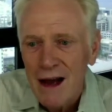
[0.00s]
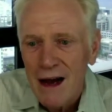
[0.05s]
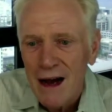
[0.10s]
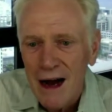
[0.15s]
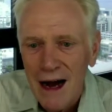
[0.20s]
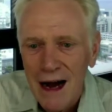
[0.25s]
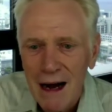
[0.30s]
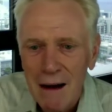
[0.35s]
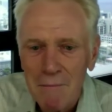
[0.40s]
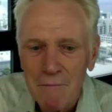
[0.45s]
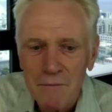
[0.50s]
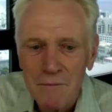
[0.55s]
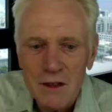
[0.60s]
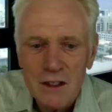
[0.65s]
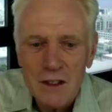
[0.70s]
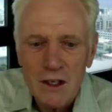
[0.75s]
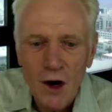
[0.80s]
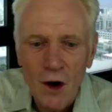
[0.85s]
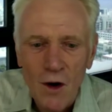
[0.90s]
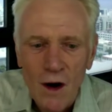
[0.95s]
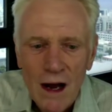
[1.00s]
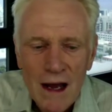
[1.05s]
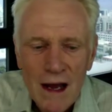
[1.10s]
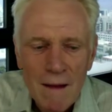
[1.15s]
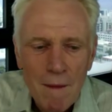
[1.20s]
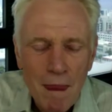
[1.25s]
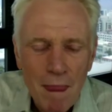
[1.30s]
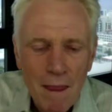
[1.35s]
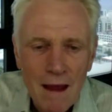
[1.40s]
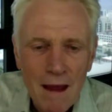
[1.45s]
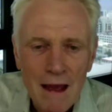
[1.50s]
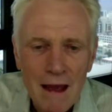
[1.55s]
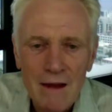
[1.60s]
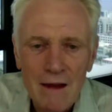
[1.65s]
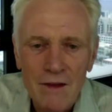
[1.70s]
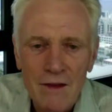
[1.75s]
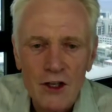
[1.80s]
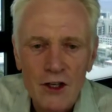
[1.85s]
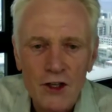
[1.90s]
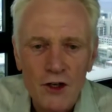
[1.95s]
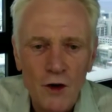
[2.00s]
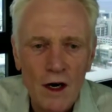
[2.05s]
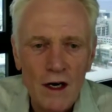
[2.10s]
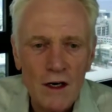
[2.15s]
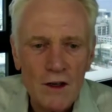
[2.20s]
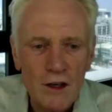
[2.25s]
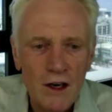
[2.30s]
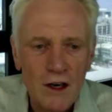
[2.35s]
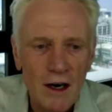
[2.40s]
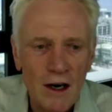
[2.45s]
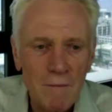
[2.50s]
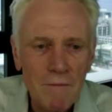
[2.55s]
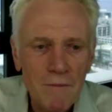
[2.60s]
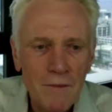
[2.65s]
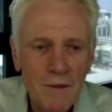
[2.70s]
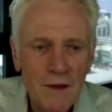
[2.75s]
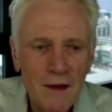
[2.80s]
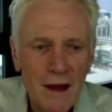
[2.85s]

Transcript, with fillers: Um, so, in the short term,